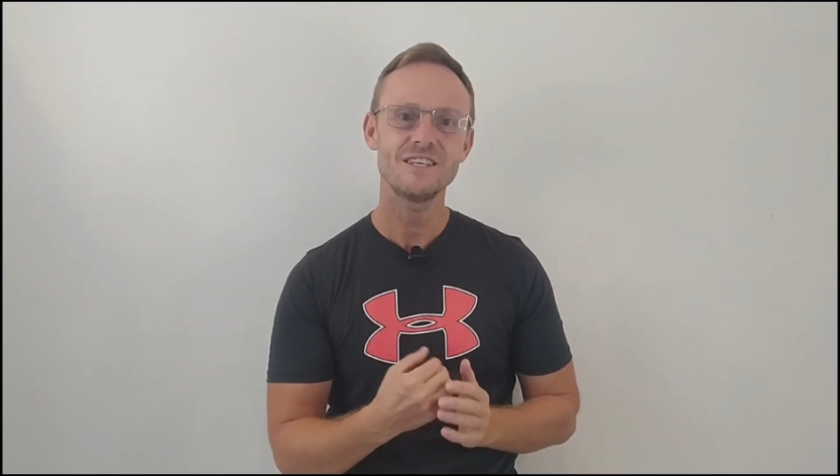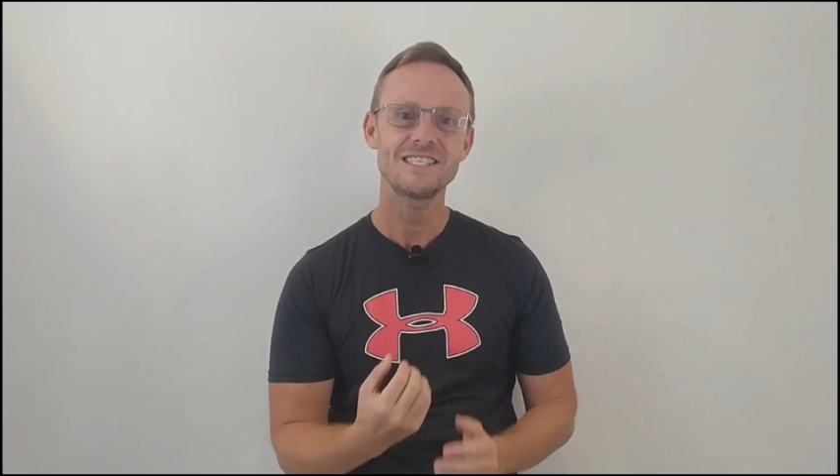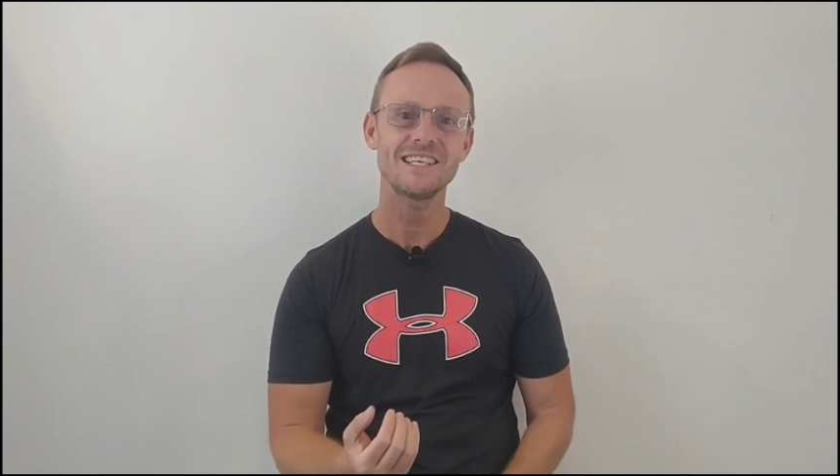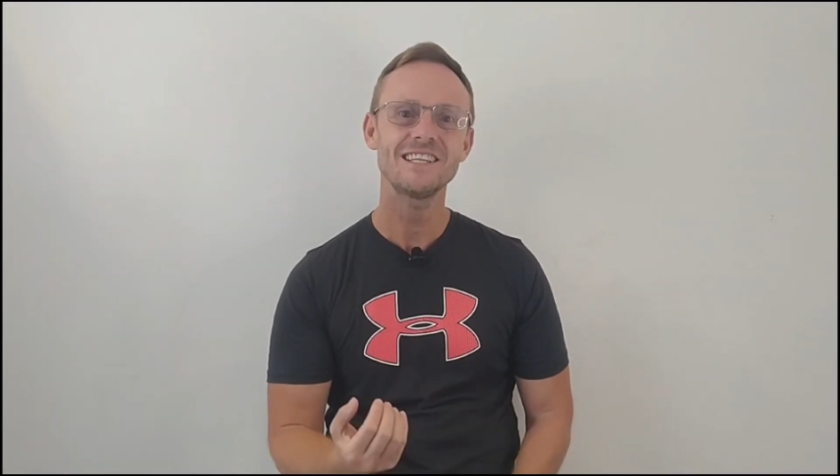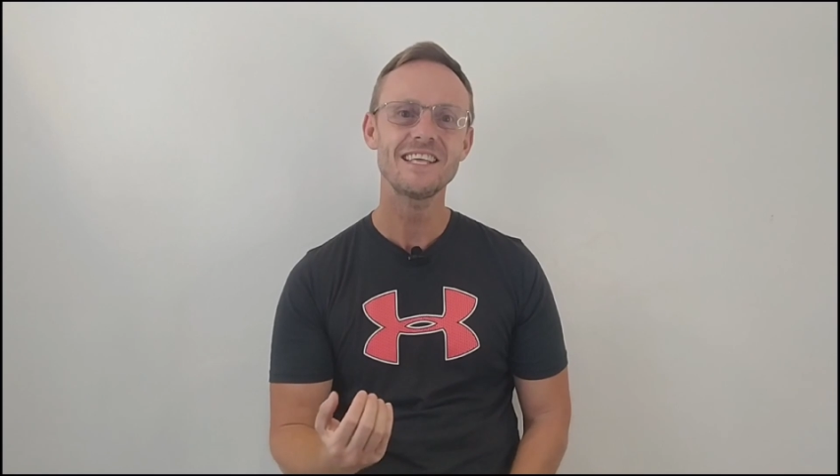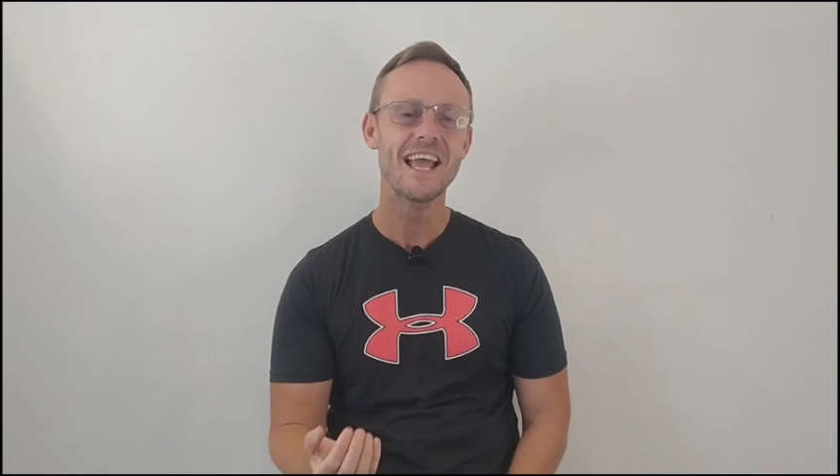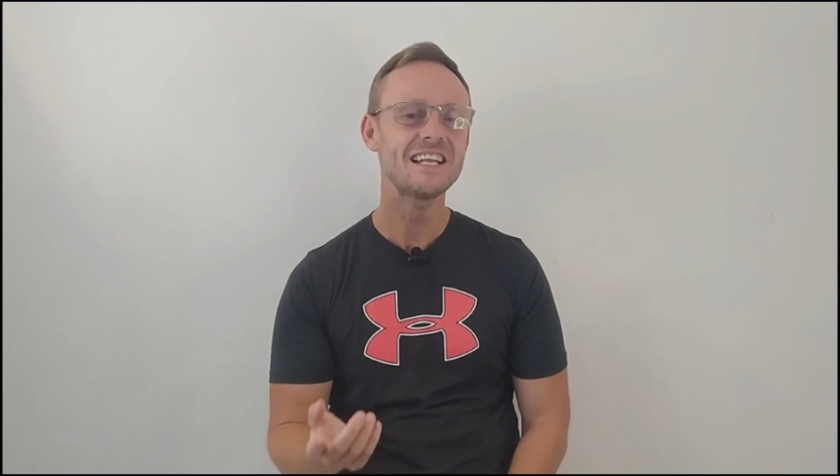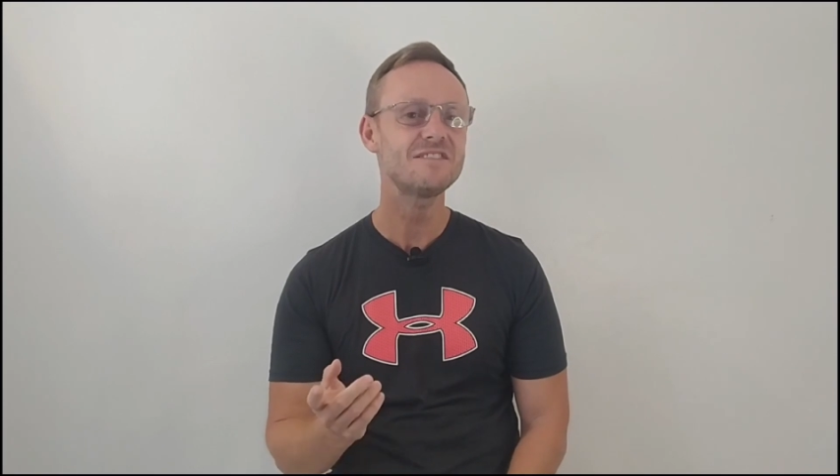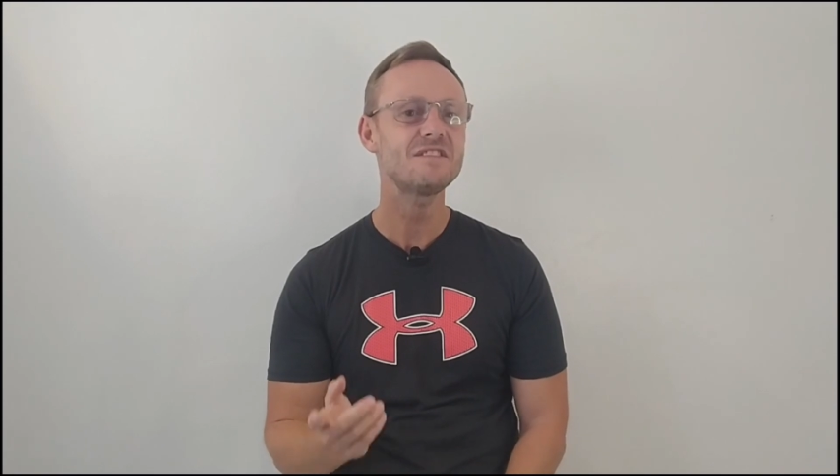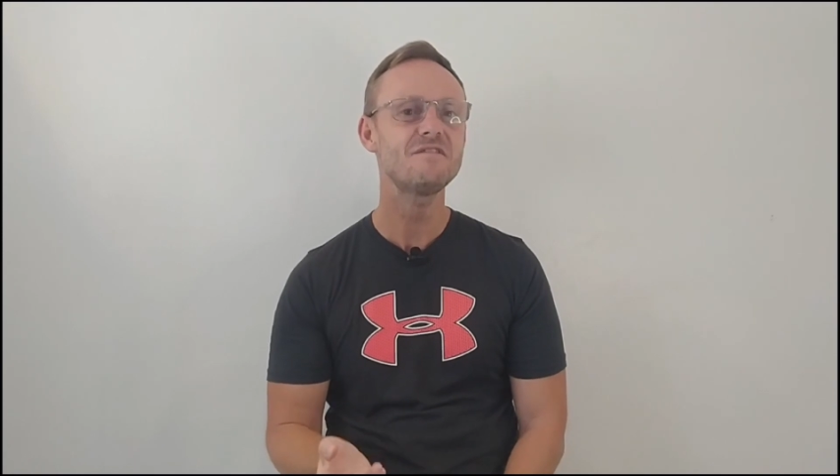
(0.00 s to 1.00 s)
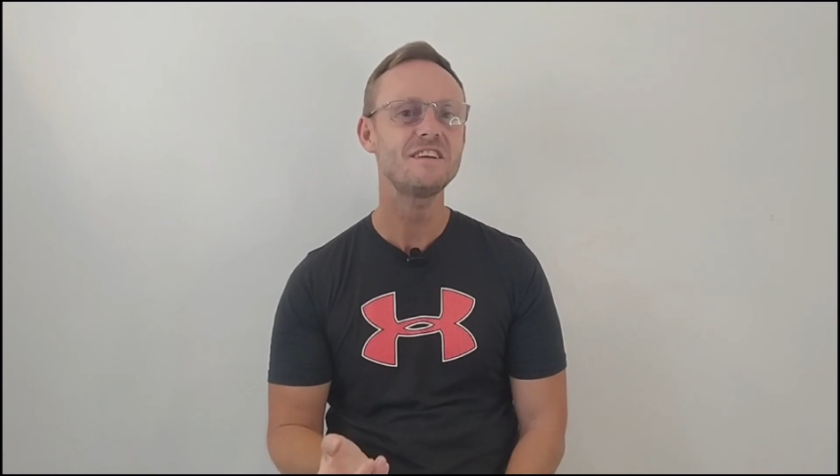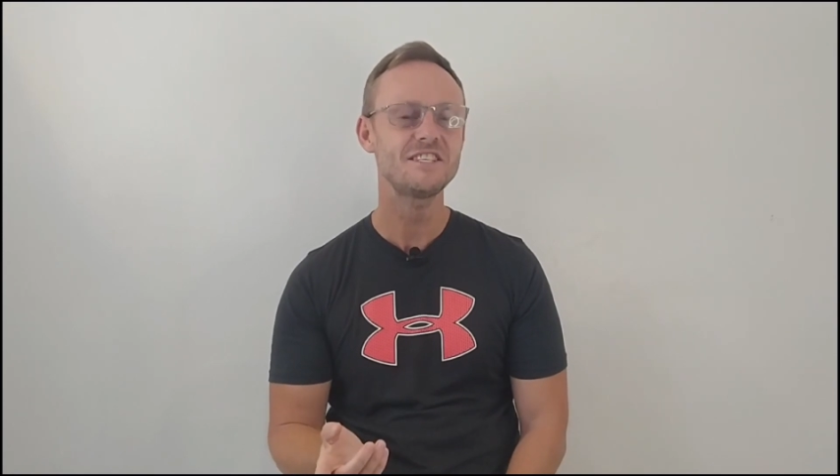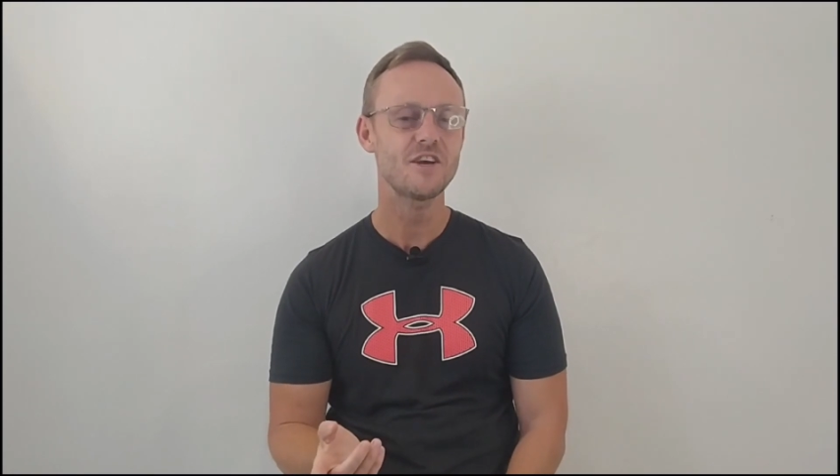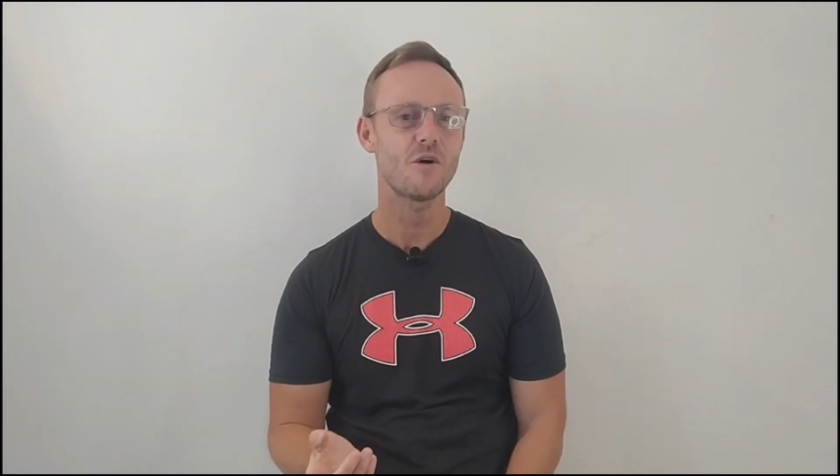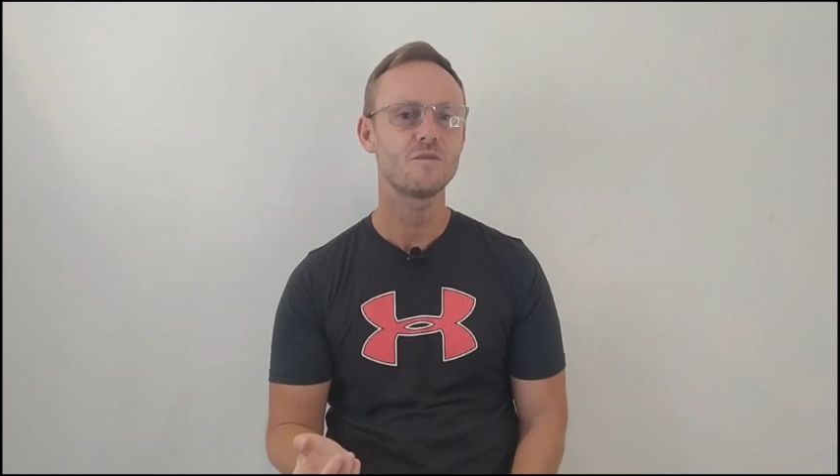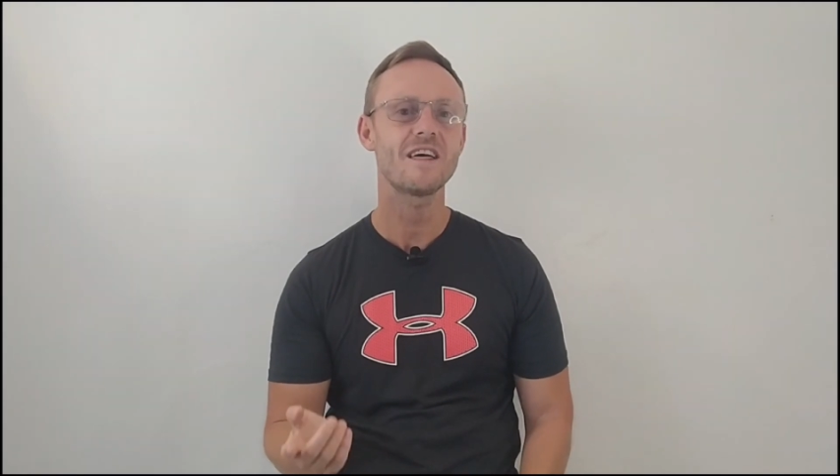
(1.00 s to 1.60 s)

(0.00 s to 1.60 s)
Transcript: until the end of the video.